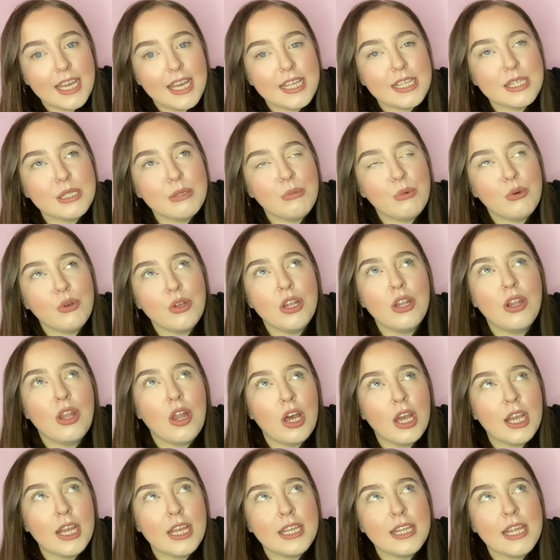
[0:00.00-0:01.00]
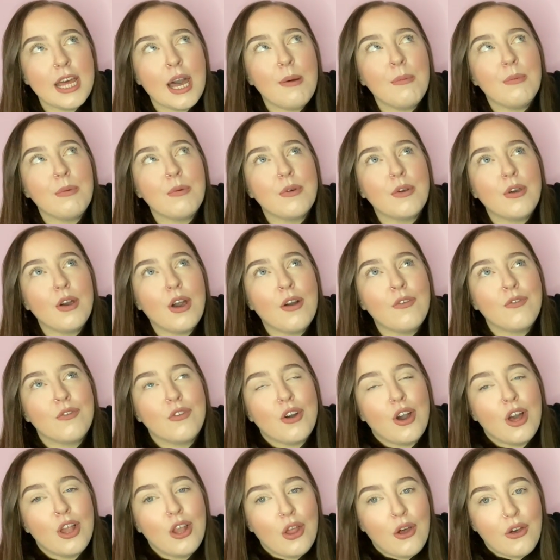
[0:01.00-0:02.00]
it's more than likely that I've
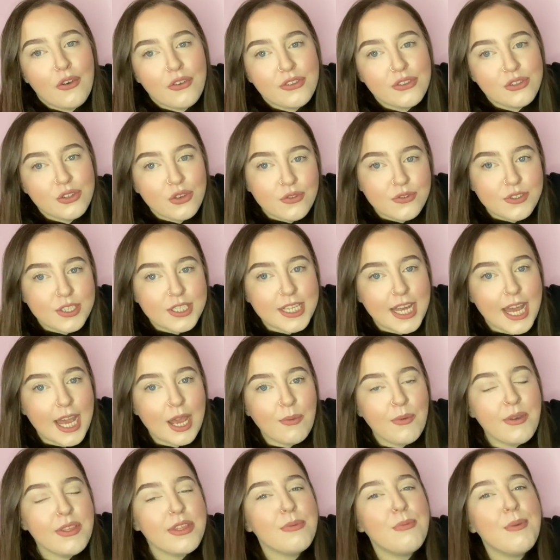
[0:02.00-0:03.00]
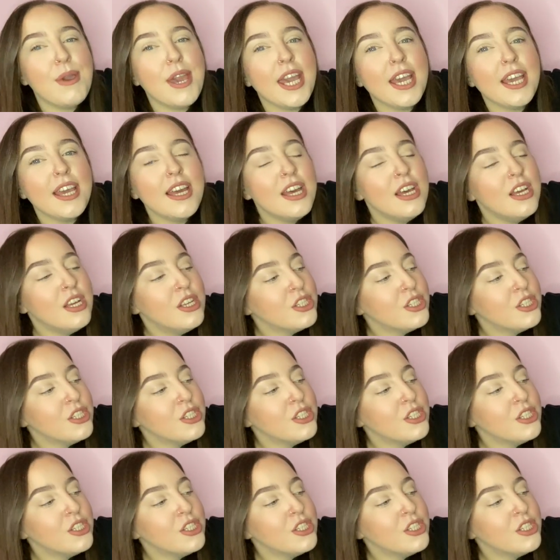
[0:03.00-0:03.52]
got a lot of stuff to take with me,